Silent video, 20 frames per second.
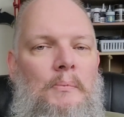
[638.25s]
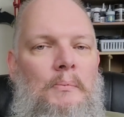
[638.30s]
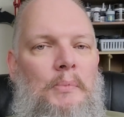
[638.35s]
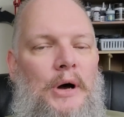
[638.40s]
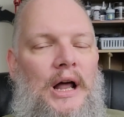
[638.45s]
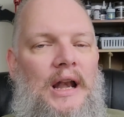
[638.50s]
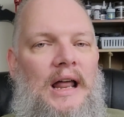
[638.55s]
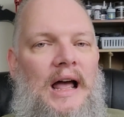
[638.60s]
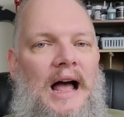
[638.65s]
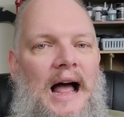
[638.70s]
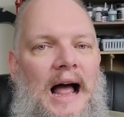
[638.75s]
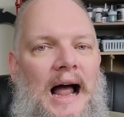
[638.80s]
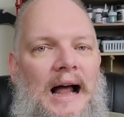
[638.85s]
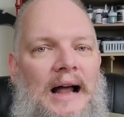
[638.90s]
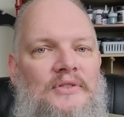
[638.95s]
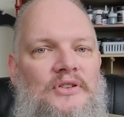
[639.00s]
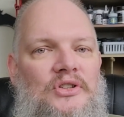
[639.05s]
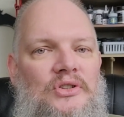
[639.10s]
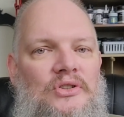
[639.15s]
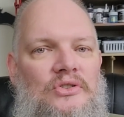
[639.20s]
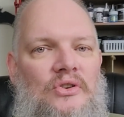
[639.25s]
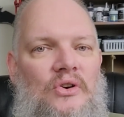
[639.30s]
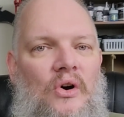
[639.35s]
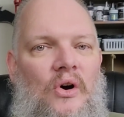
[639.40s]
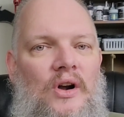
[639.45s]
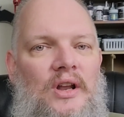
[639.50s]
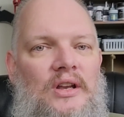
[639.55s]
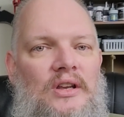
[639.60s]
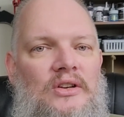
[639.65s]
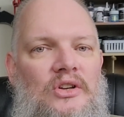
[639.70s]
But I've
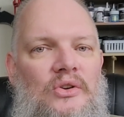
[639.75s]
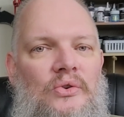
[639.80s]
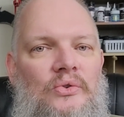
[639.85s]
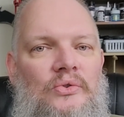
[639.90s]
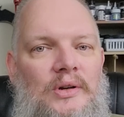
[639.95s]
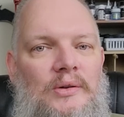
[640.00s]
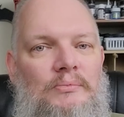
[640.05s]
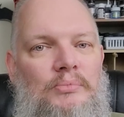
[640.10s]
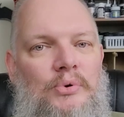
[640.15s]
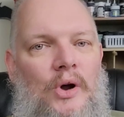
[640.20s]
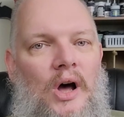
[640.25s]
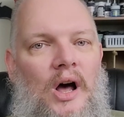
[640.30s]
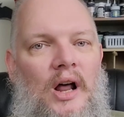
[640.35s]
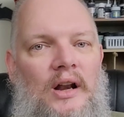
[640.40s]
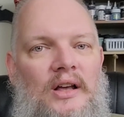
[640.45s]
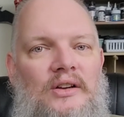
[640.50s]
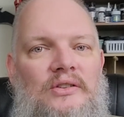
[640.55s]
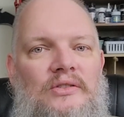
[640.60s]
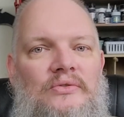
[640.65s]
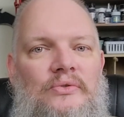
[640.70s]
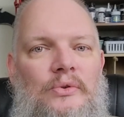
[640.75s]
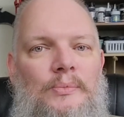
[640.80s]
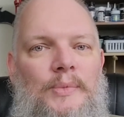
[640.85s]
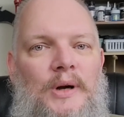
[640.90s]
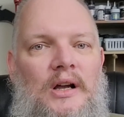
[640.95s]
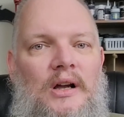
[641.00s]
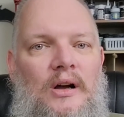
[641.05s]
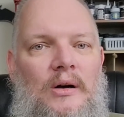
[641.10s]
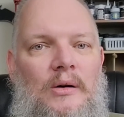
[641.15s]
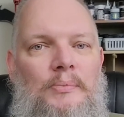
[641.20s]
started using products from a
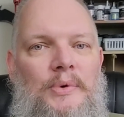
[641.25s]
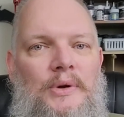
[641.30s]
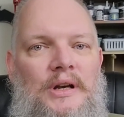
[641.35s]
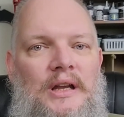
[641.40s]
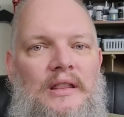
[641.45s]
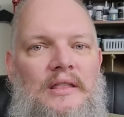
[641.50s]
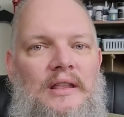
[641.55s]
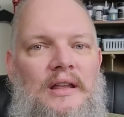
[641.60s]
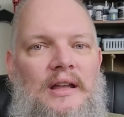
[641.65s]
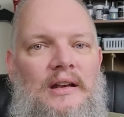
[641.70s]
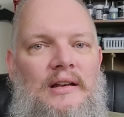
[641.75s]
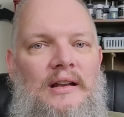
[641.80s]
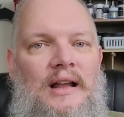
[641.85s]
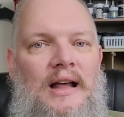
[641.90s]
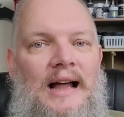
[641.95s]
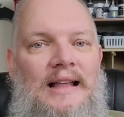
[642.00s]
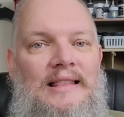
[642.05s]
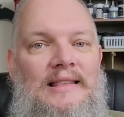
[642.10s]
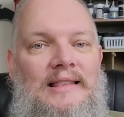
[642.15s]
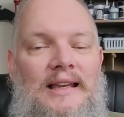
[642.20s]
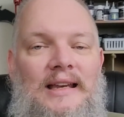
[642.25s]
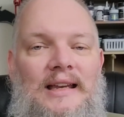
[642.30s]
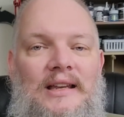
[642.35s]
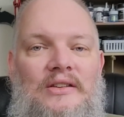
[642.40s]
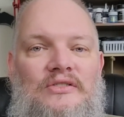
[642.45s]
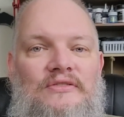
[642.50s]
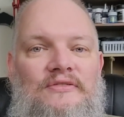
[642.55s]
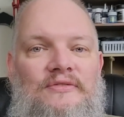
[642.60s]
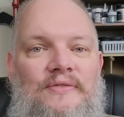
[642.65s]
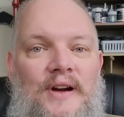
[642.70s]
company that I think
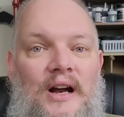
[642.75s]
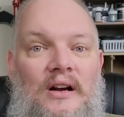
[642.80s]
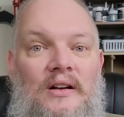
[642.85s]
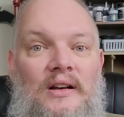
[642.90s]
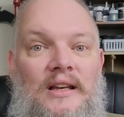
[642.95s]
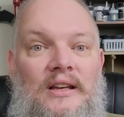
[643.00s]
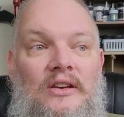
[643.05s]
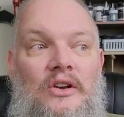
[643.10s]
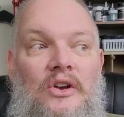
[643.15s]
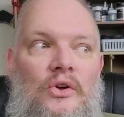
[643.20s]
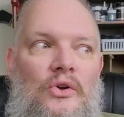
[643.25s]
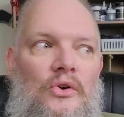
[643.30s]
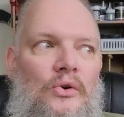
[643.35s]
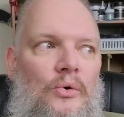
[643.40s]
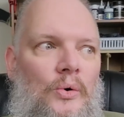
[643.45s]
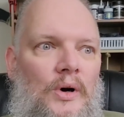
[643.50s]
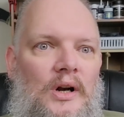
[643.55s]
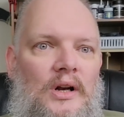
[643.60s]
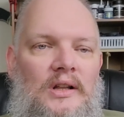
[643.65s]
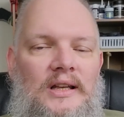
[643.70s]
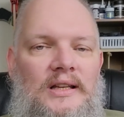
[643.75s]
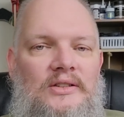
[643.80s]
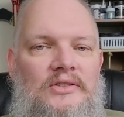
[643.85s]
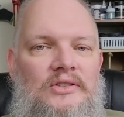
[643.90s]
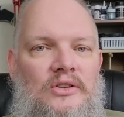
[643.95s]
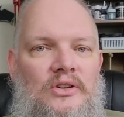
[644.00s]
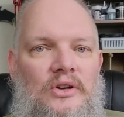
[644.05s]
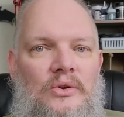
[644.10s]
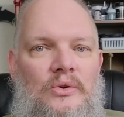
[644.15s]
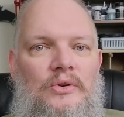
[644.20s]
is fairly new or at least
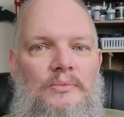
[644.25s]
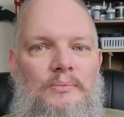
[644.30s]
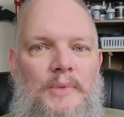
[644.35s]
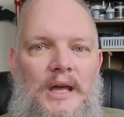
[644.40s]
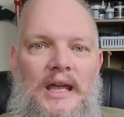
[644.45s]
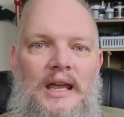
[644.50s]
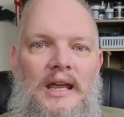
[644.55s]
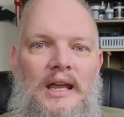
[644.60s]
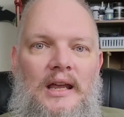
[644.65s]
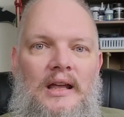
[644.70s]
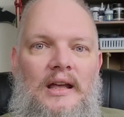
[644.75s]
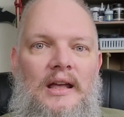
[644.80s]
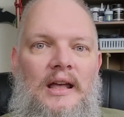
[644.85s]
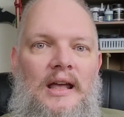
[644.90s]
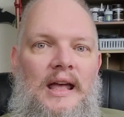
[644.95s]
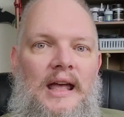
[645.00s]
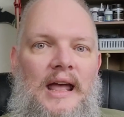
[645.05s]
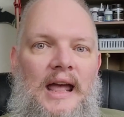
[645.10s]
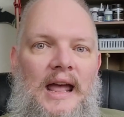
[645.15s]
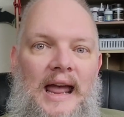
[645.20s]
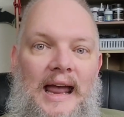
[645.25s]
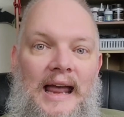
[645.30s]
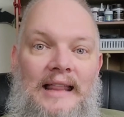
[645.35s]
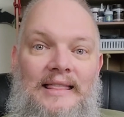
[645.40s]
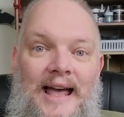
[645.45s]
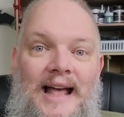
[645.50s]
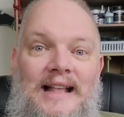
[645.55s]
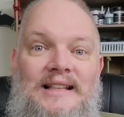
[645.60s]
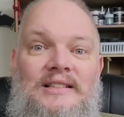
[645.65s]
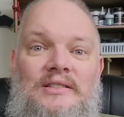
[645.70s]
new to me, and
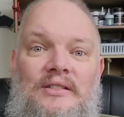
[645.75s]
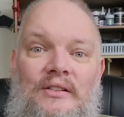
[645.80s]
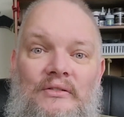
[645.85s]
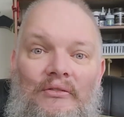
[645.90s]
that's